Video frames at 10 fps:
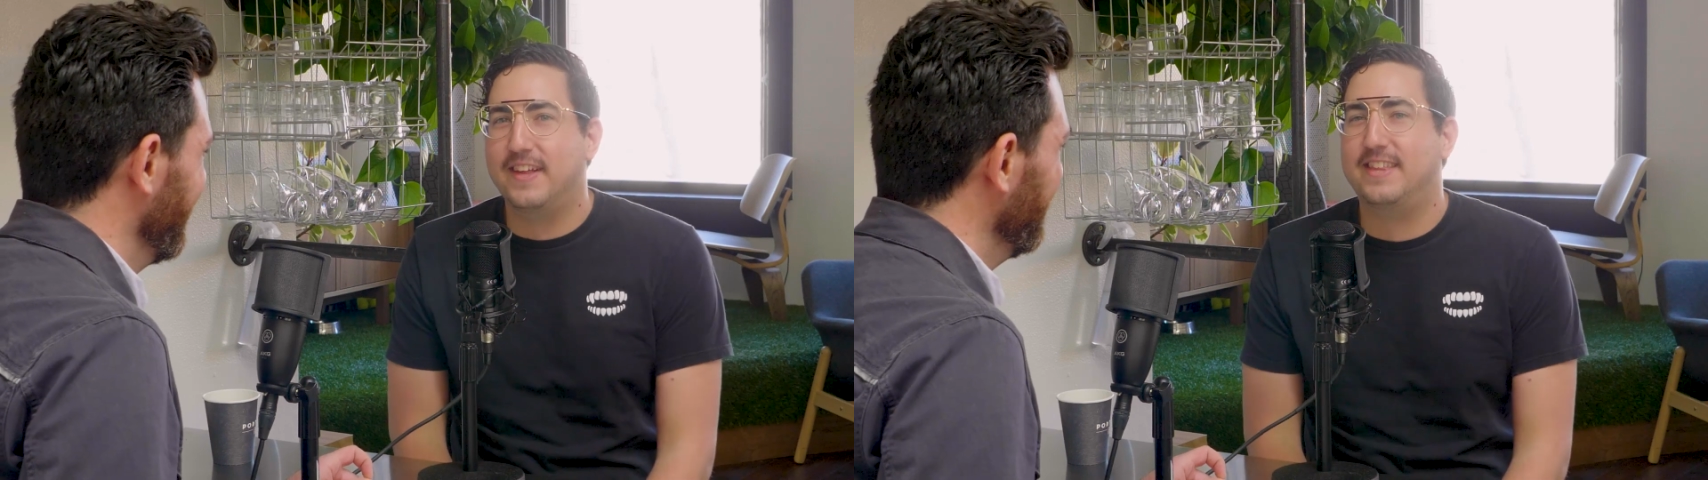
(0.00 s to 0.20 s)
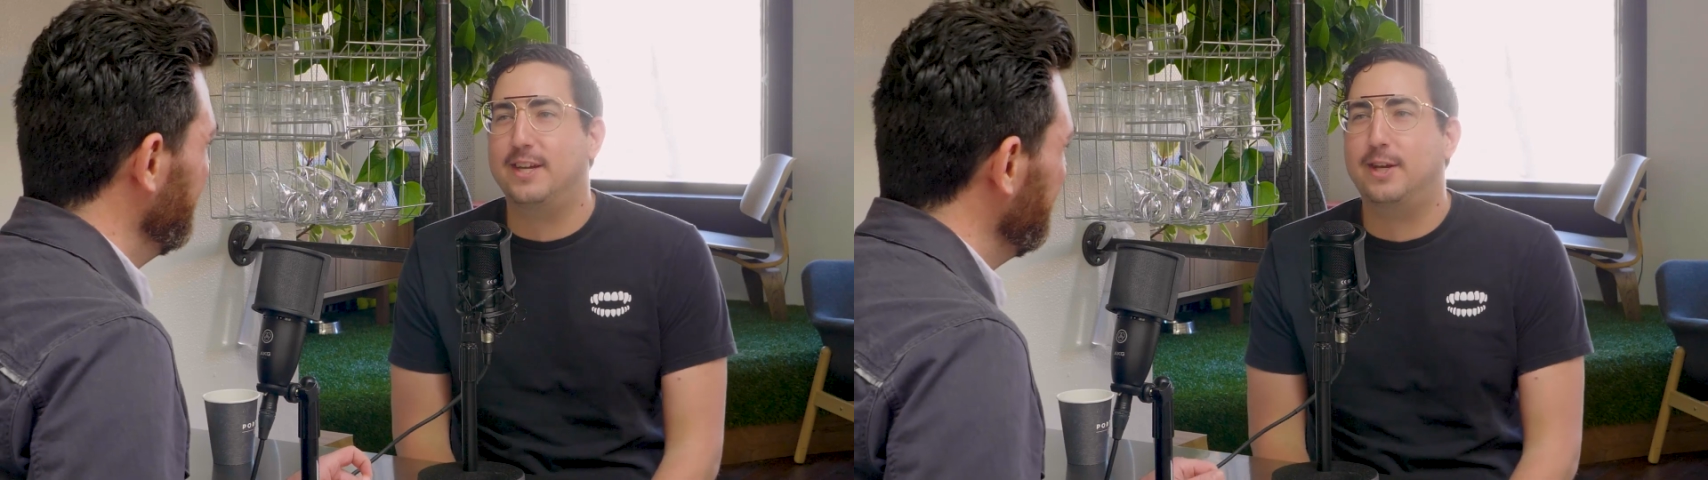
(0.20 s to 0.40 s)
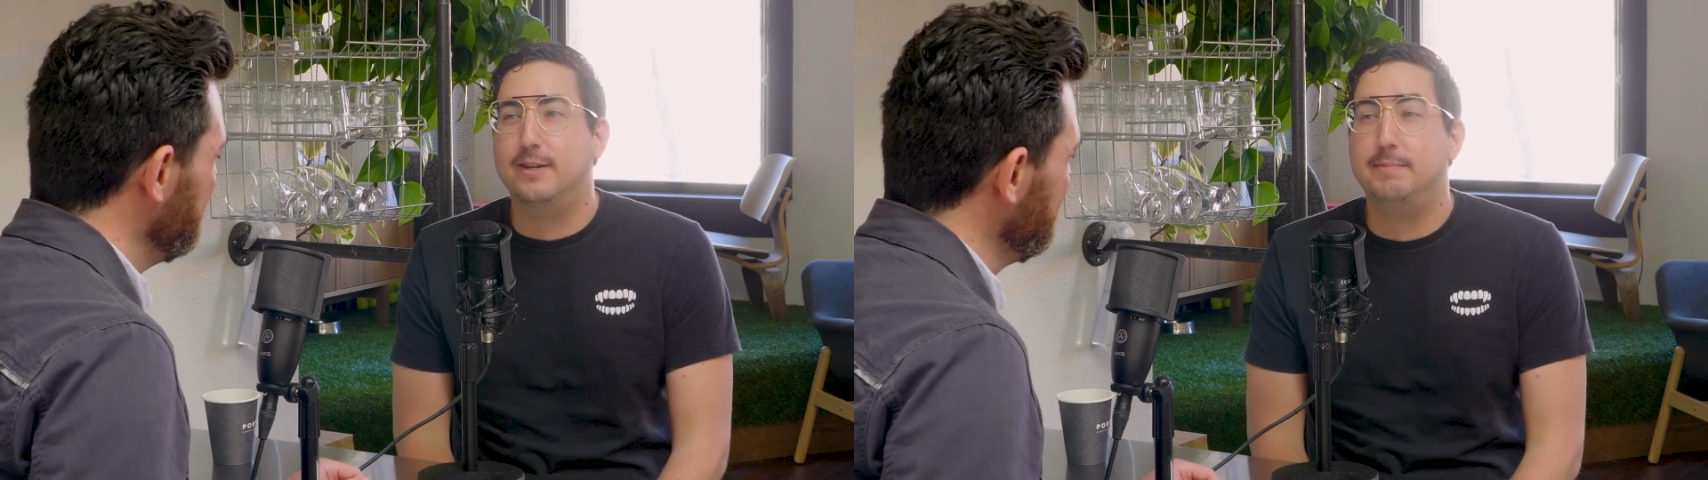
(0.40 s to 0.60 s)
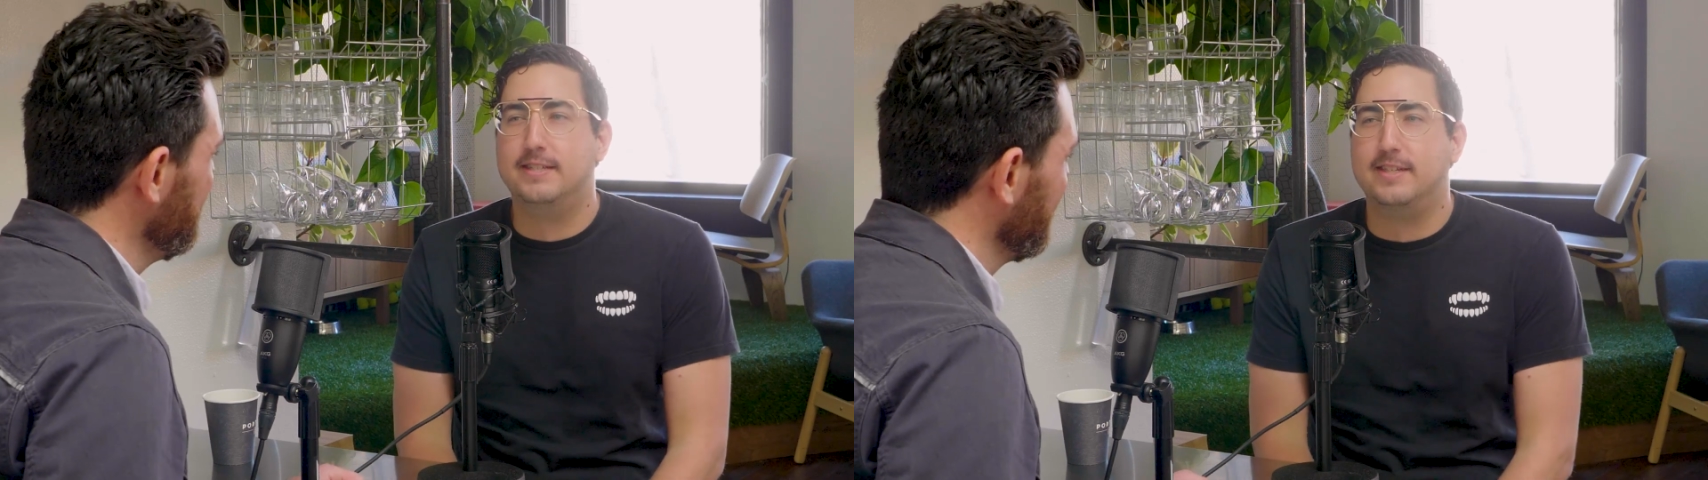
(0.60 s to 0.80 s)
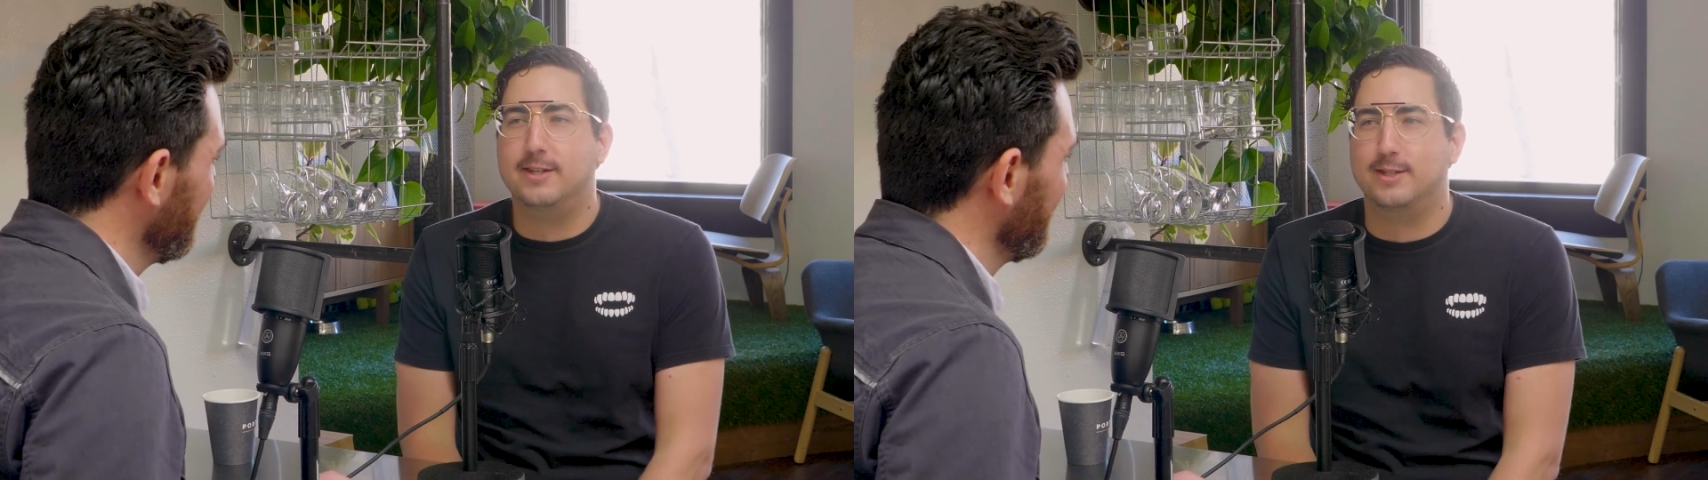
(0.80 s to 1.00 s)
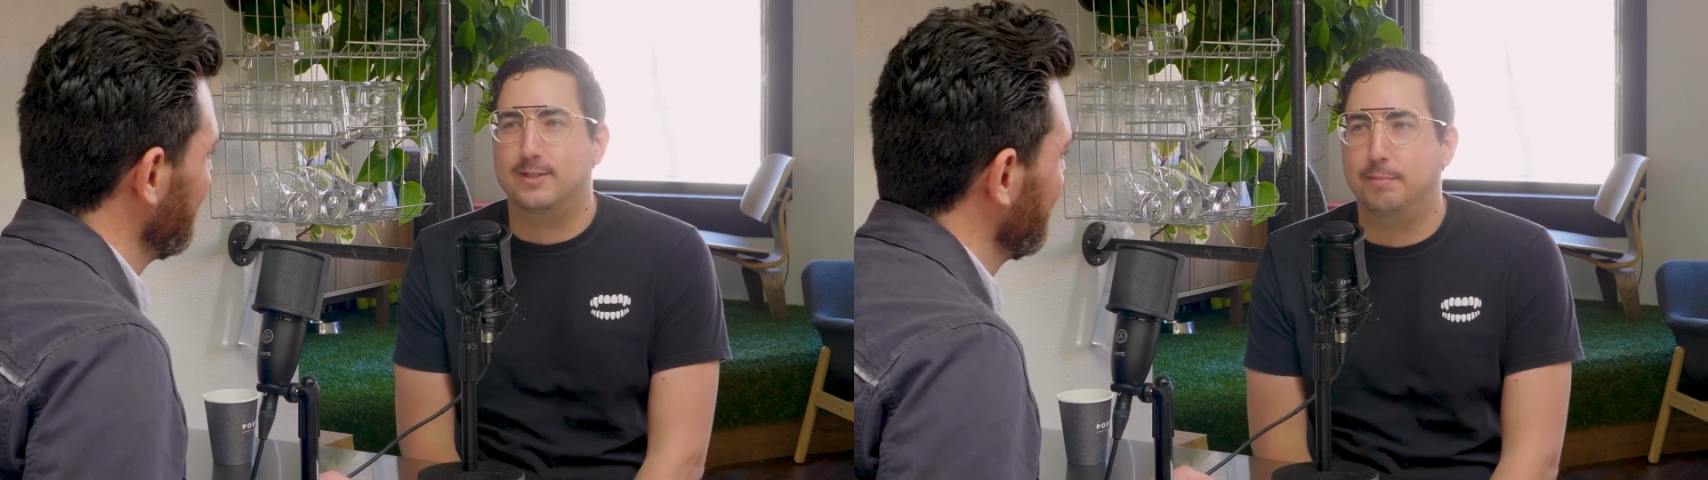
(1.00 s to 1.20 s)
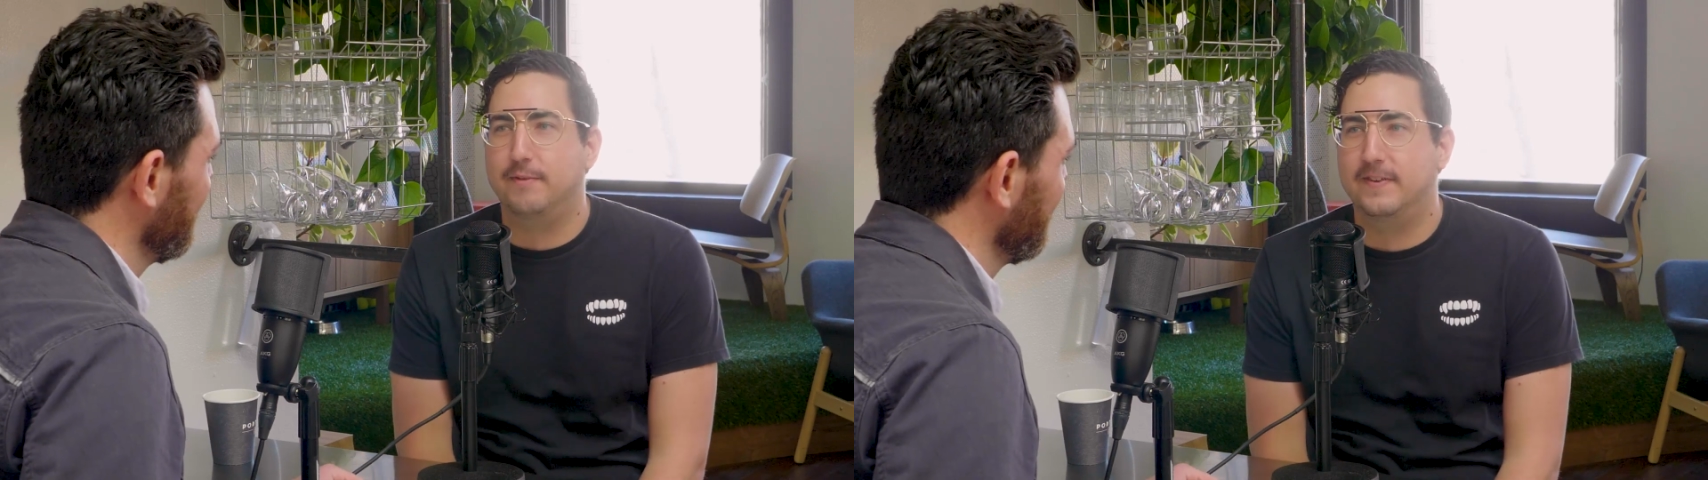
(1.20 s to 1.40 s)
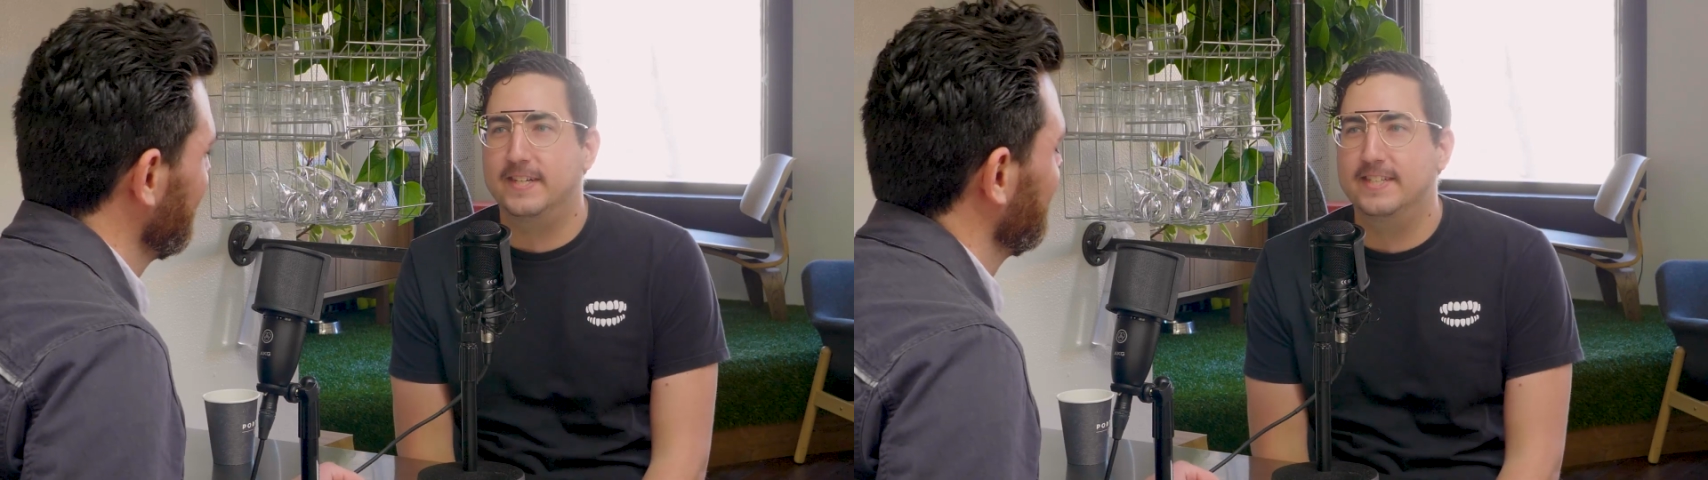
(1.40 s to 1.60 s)
like they could be secret
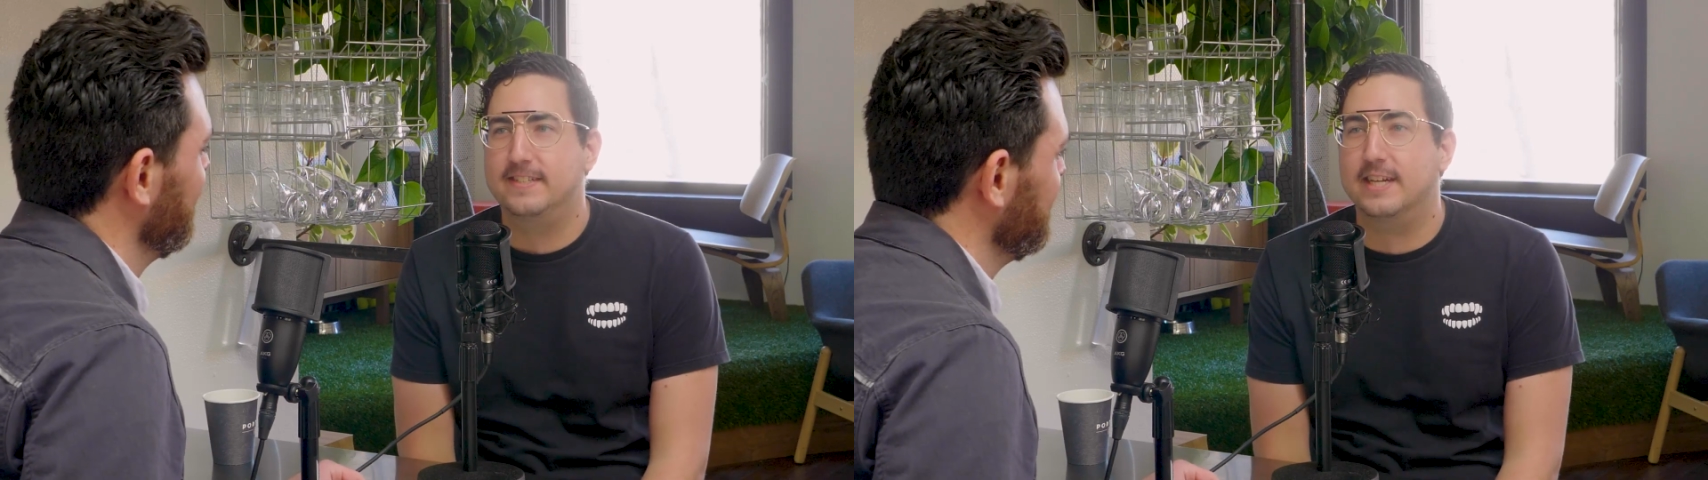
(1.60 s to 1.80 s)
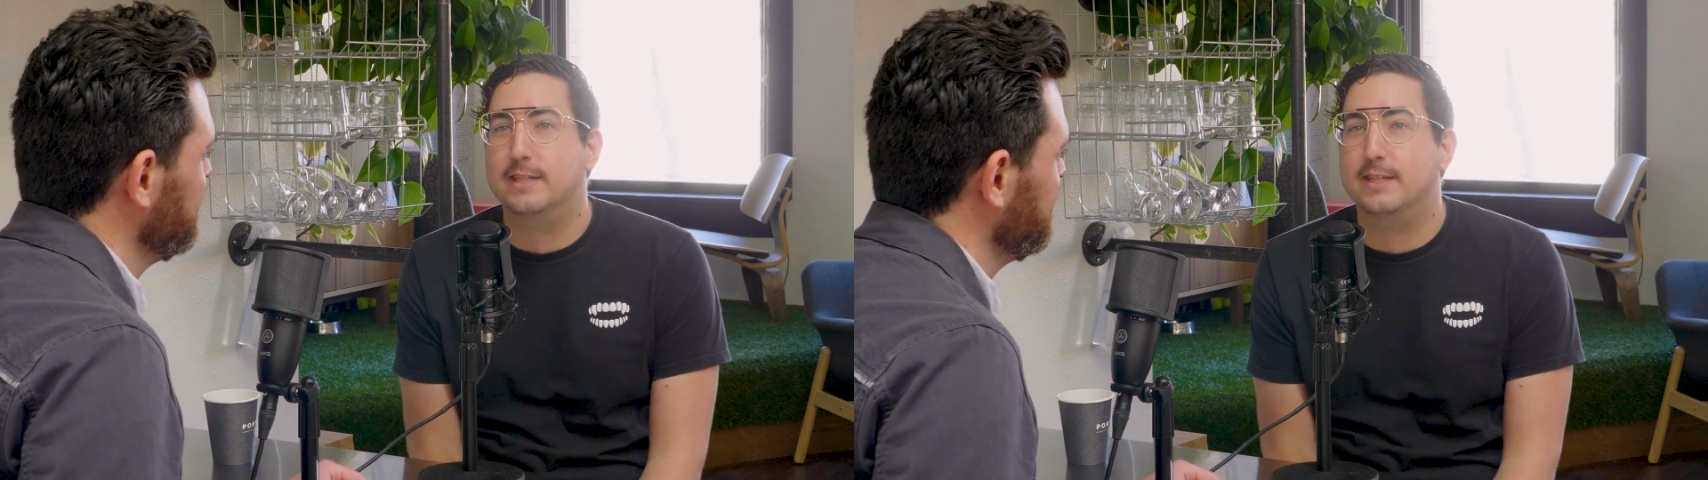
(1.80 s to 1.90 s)
supervillains.